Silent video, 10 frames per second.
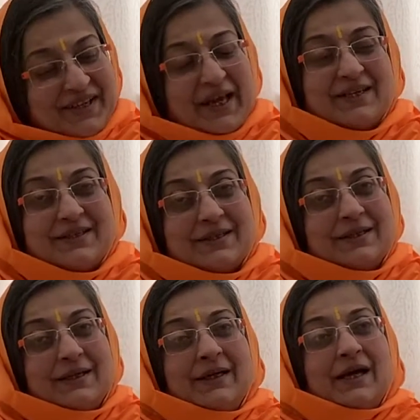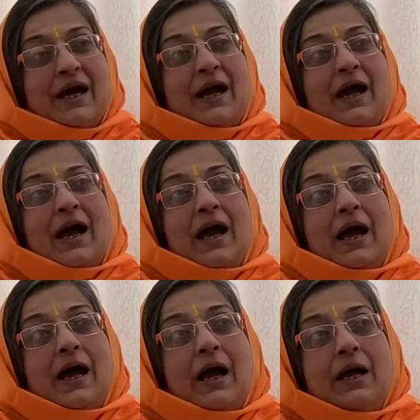Yes.
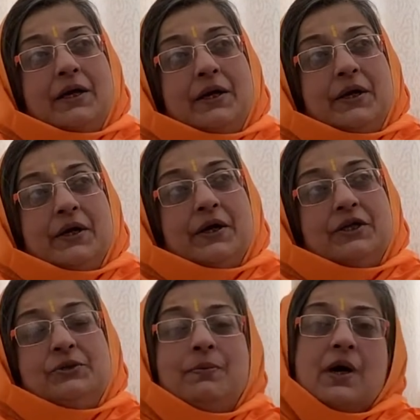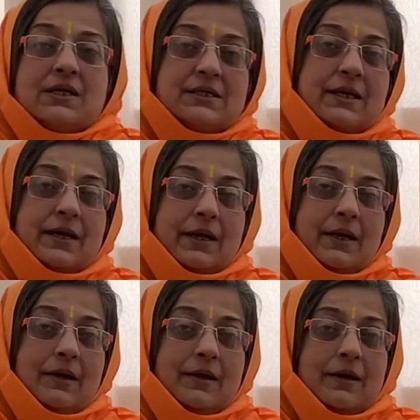And Ma is
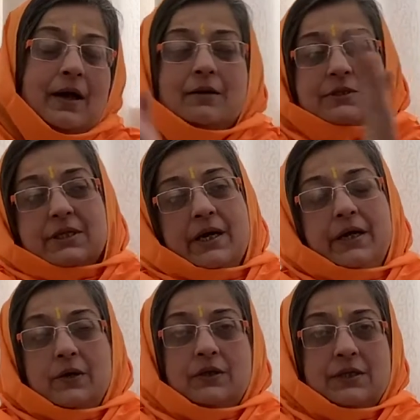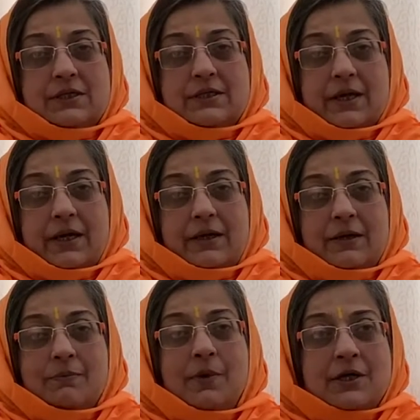standing. I'm standing on this side.
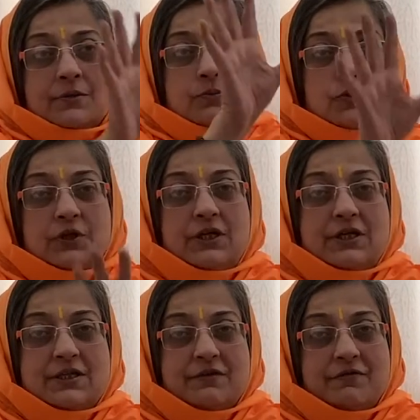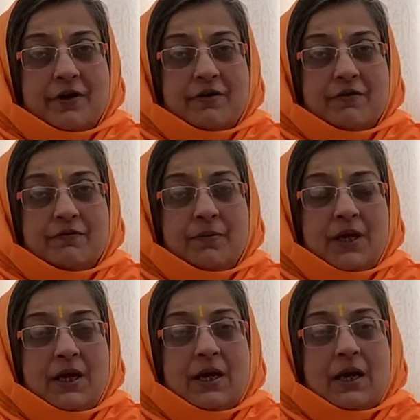Ma's Murti is in front of
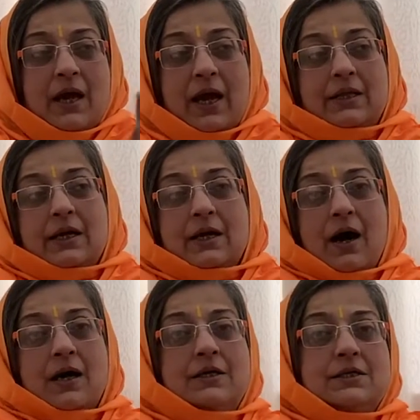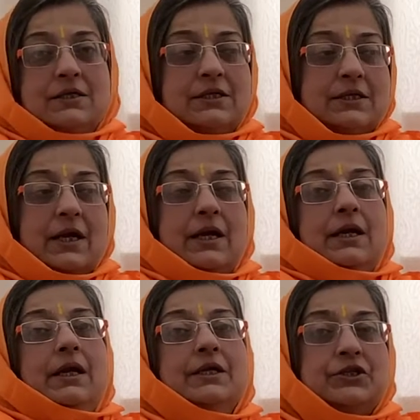me. And that artist is
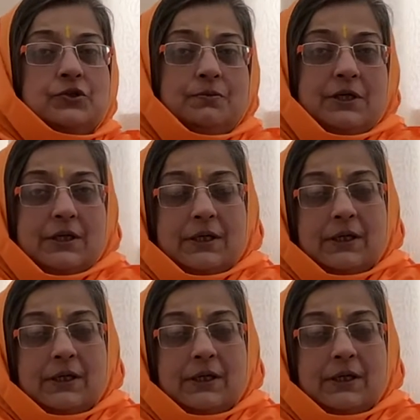standing next to me.